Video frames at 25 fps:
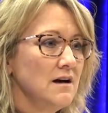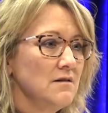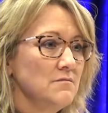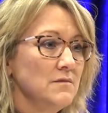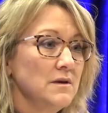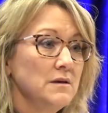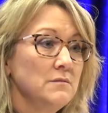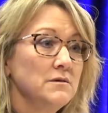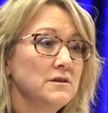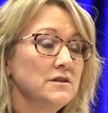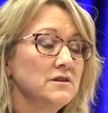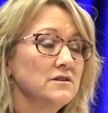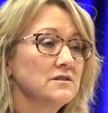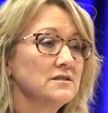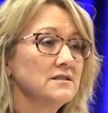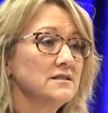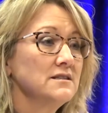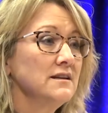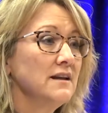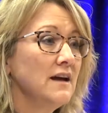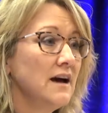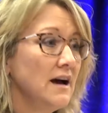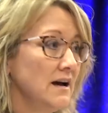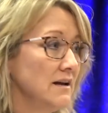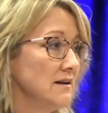Maybe there's
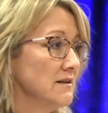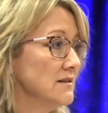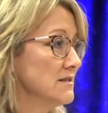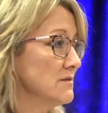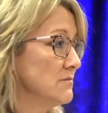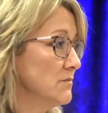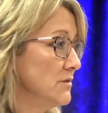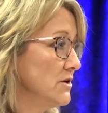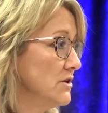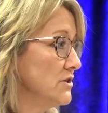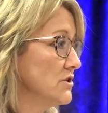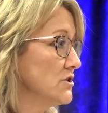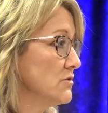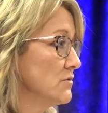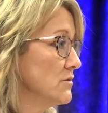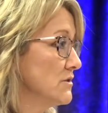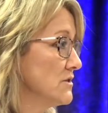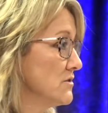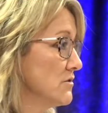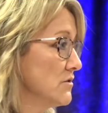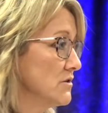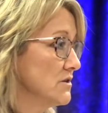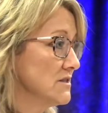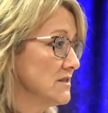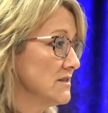not a spiritual
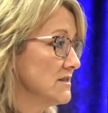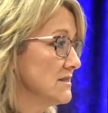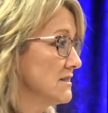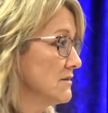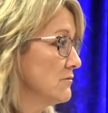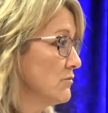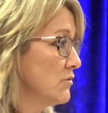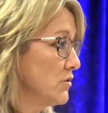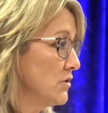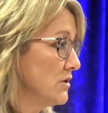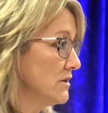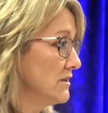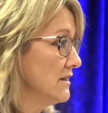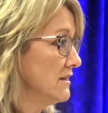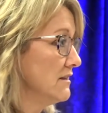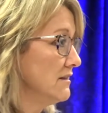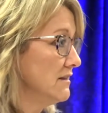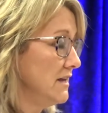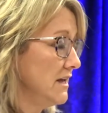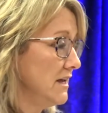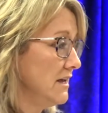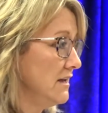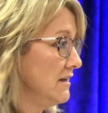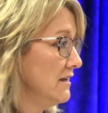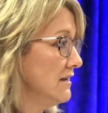source of support that
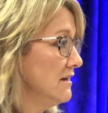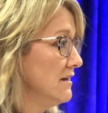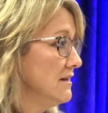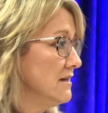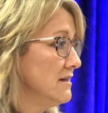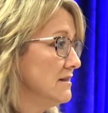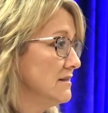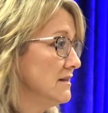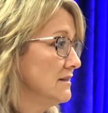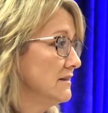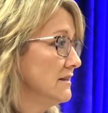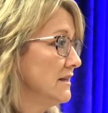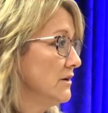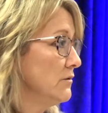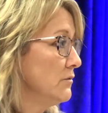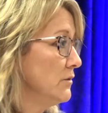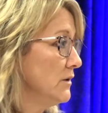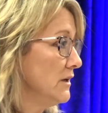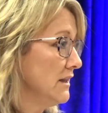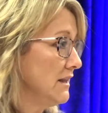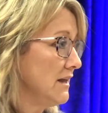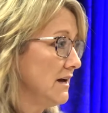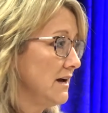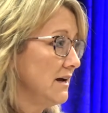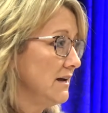they
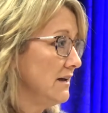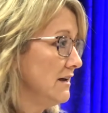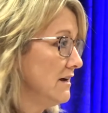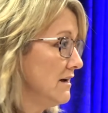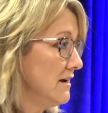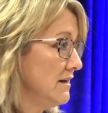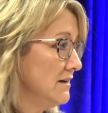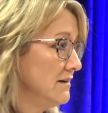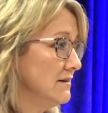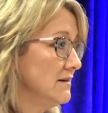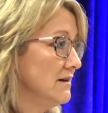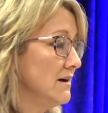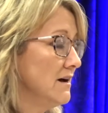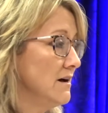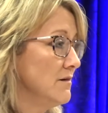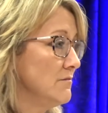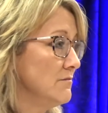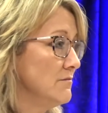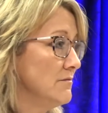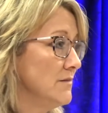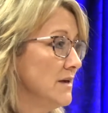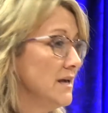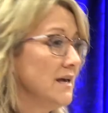rely on,